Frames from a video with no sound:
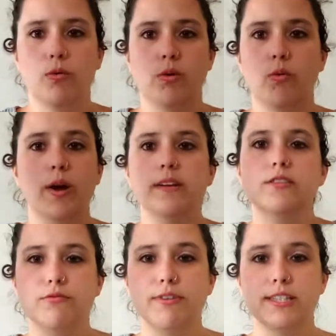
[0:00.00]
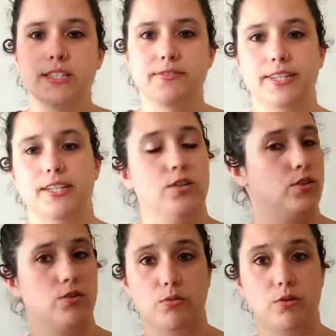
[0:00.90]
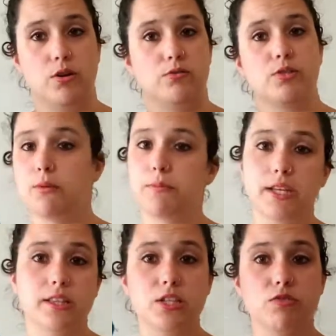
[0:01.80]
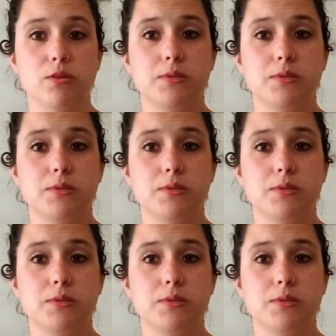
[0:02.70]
Where's the rest of it? Who knows? Could be in this room